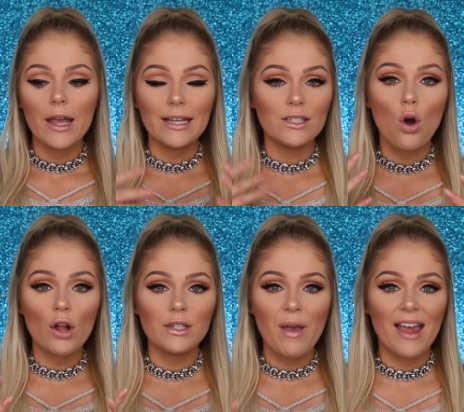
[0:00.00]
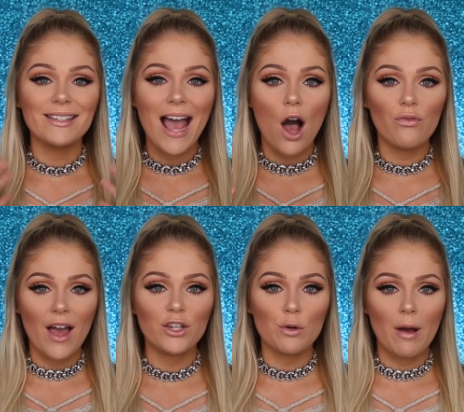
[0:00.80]
it all depends how
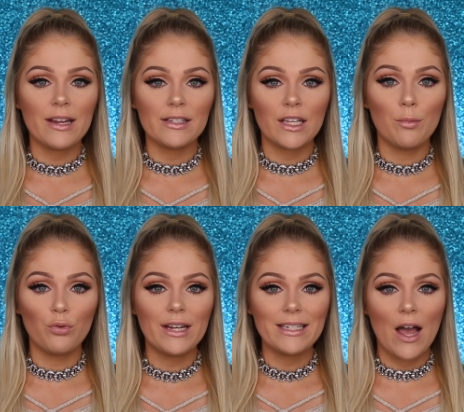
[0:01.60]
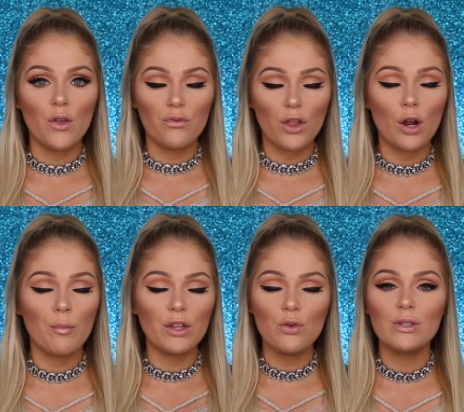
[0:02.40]
fast your body is going to break down the
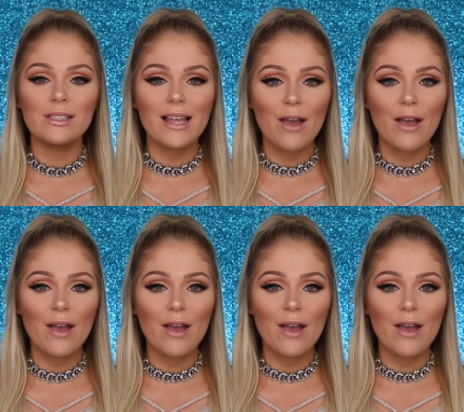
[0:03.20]
filler, but you,